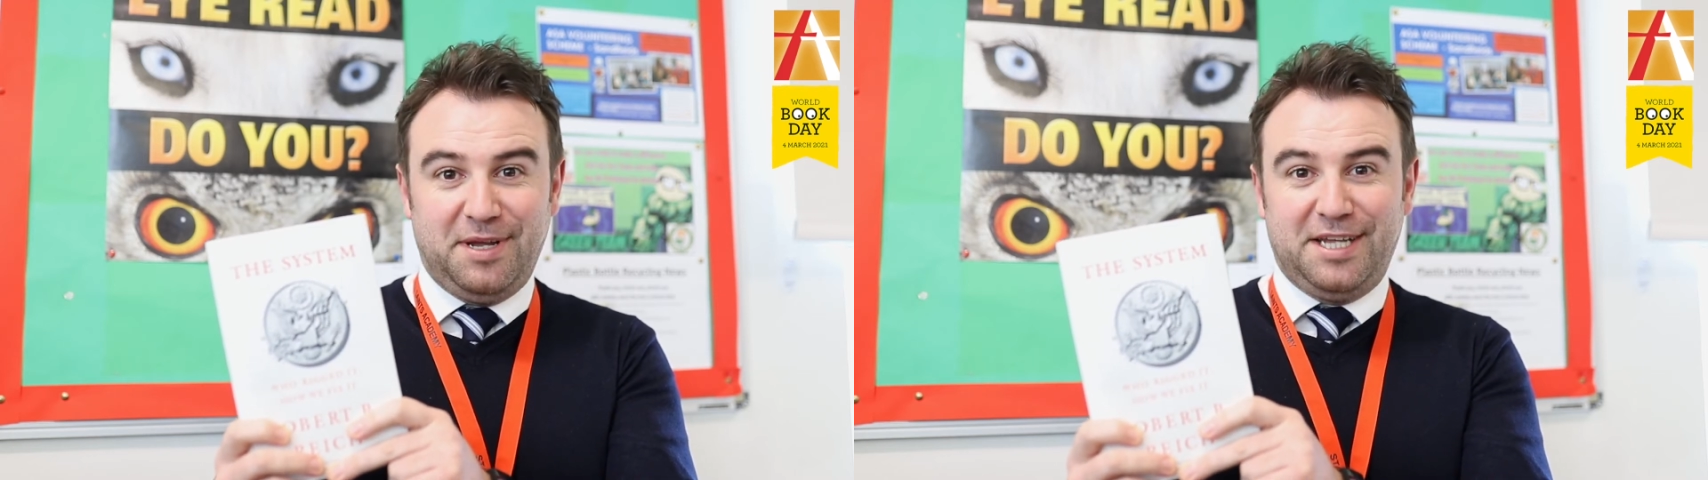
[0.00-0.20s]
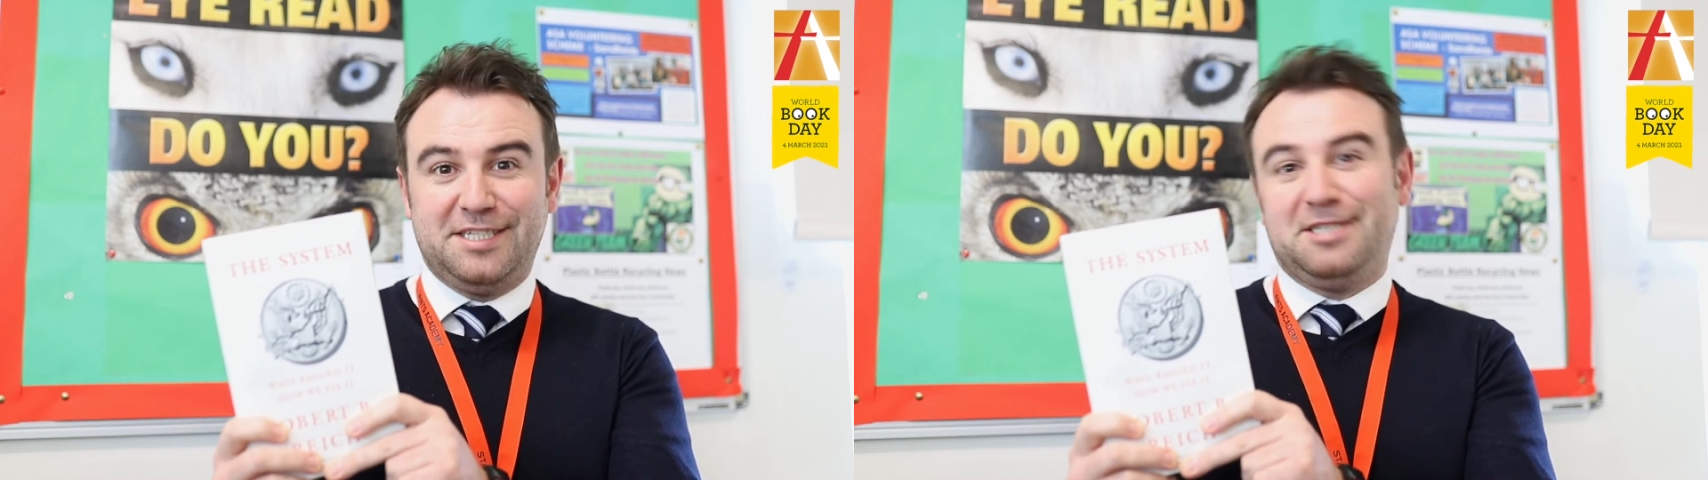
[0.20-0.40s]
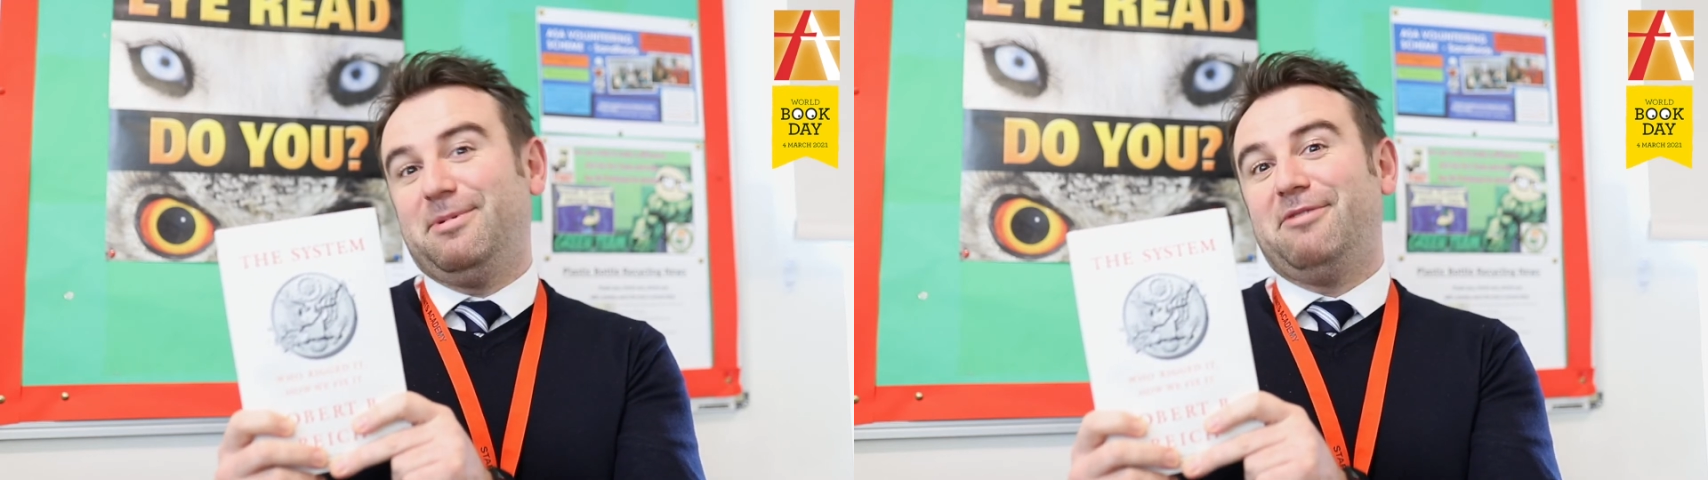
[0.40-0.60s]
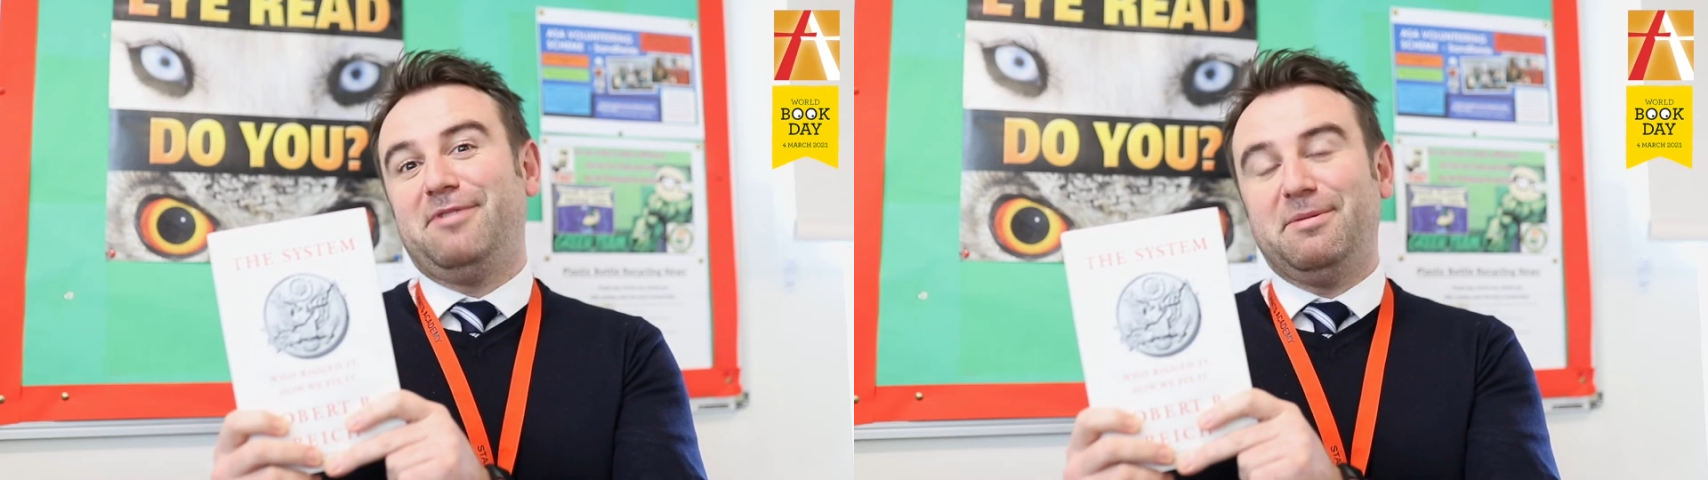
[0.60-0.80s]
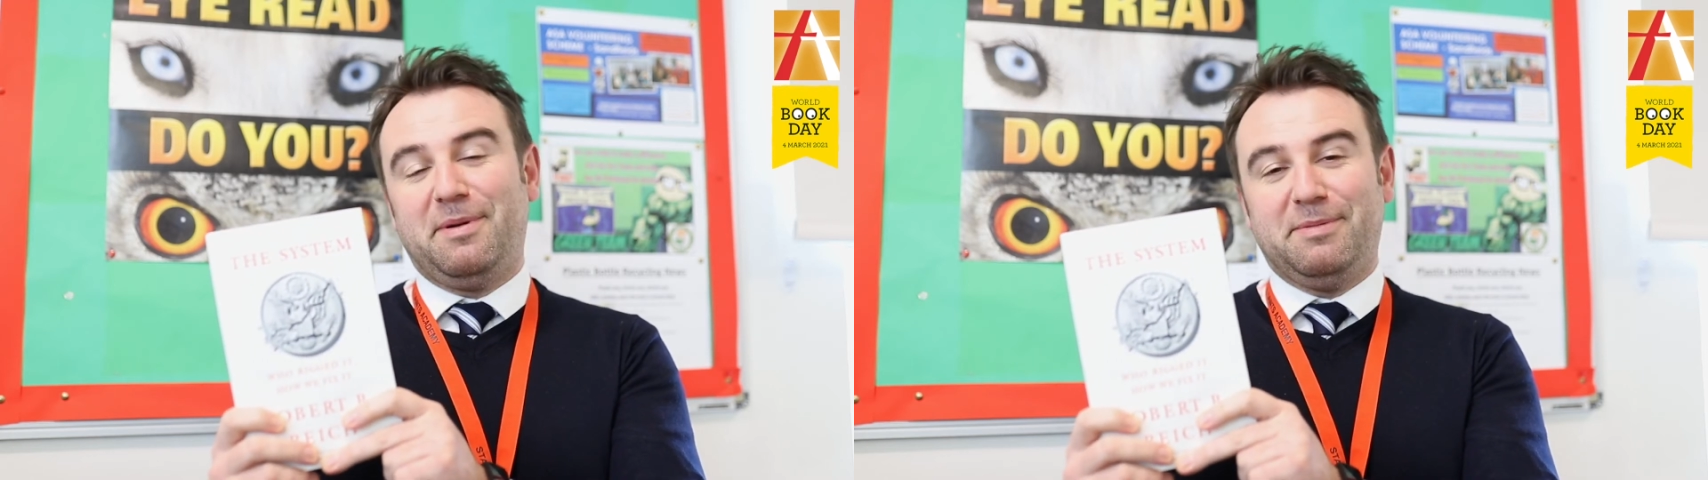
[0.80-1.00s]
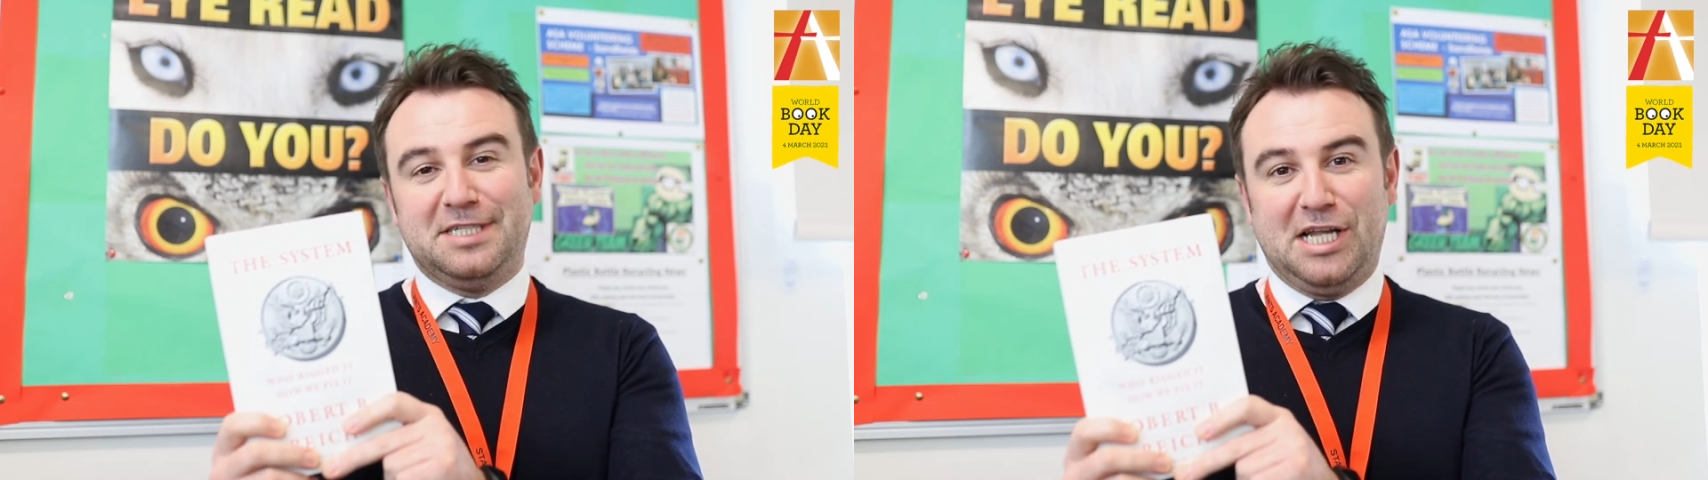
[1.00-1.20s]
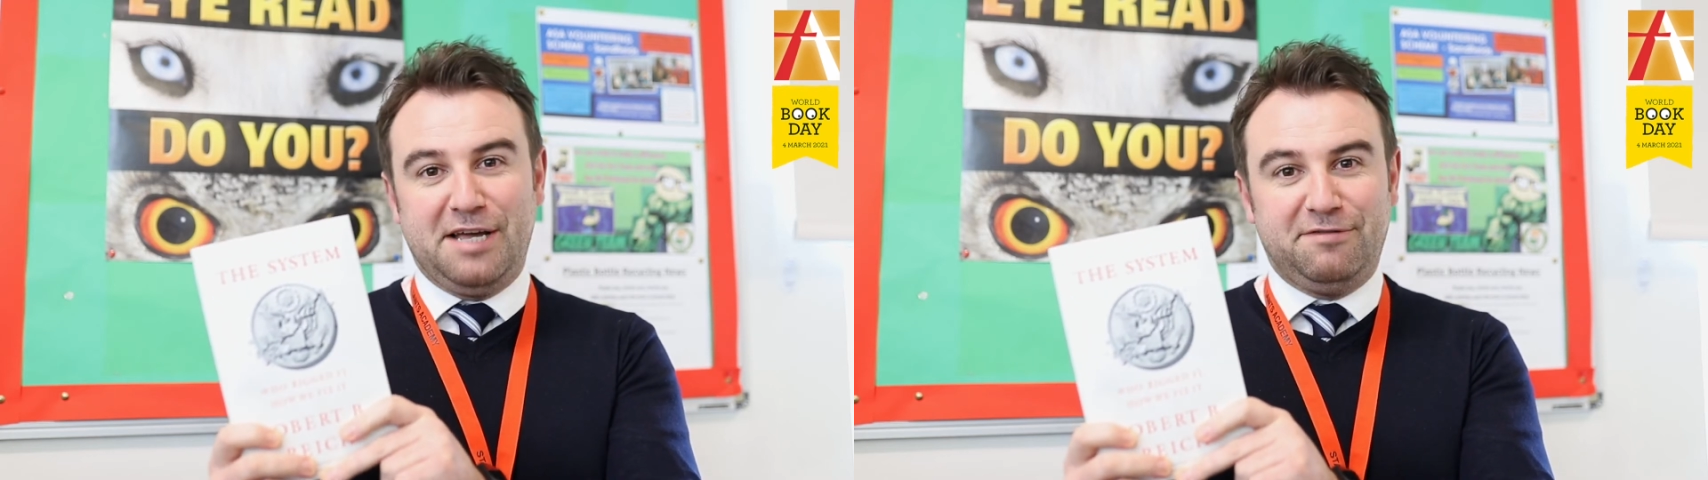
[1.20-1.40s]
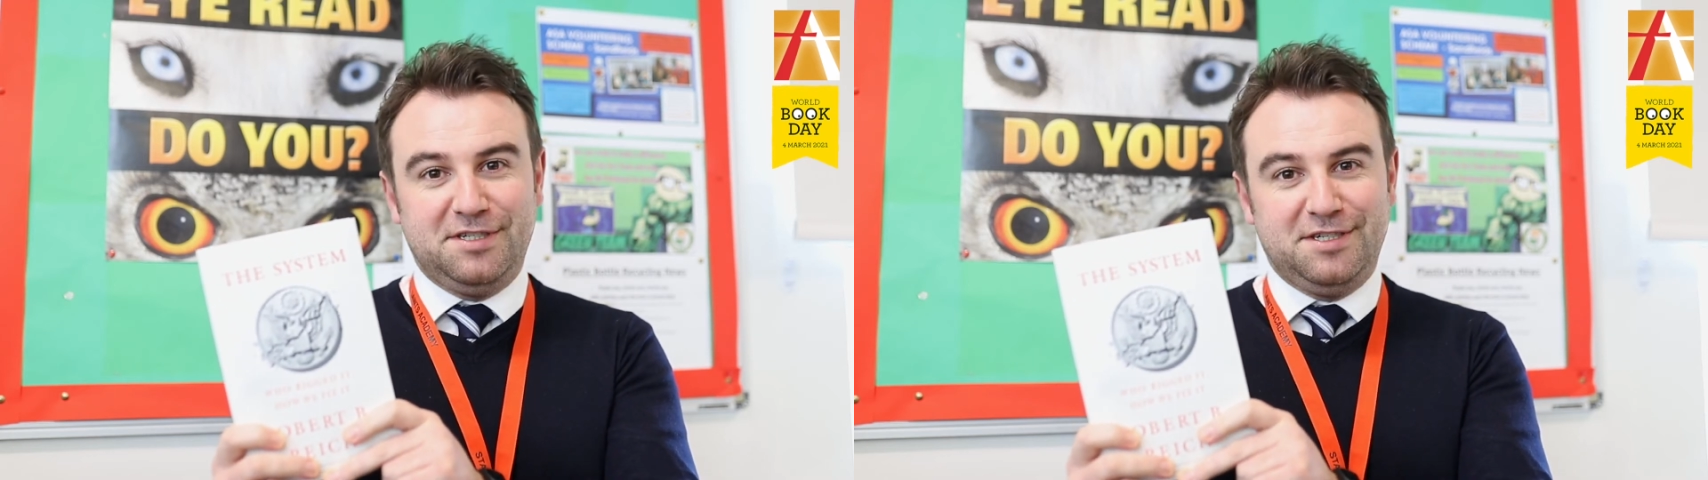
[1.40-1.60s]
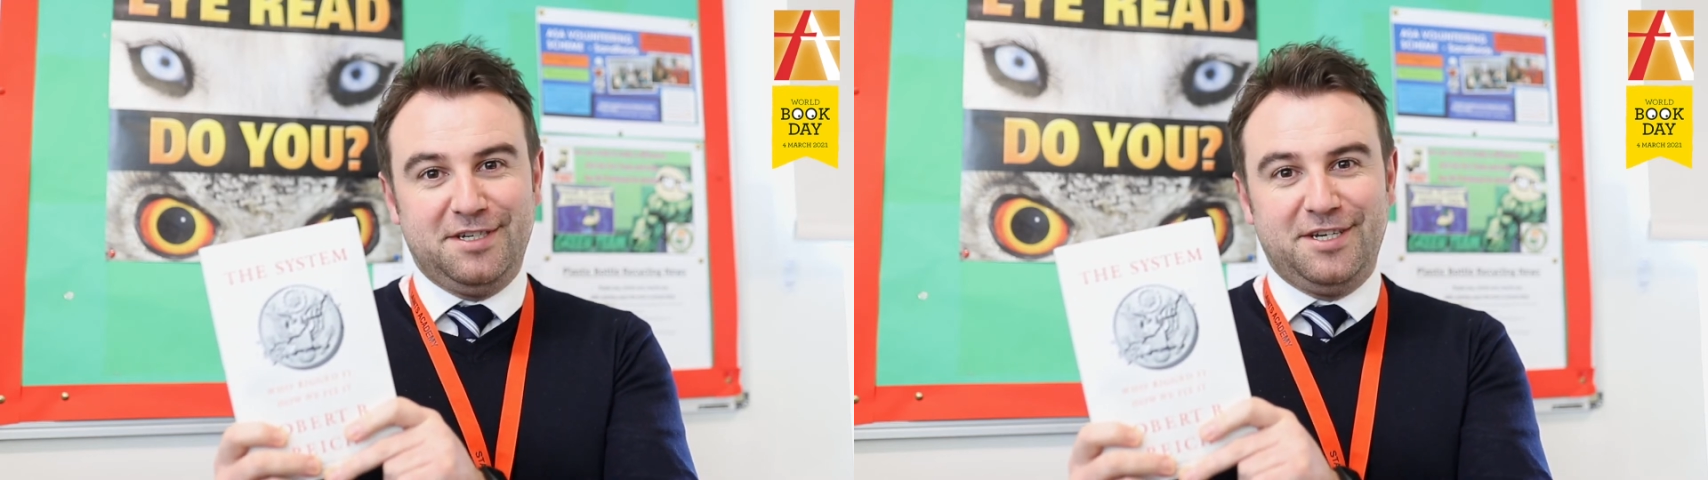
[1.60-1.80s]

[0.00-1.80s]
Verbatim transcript: because it's about real people's lives.